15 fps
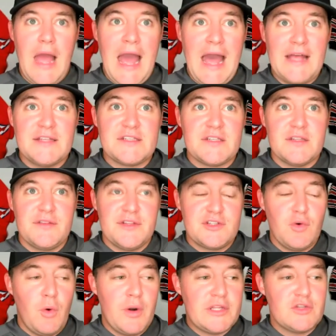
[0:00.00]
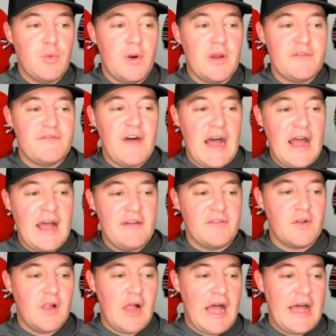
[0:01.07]
as the
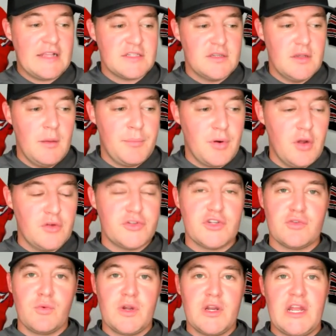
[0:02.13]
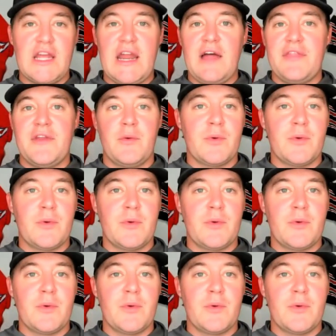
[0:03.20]
2025 class approaches, we're going to get out there.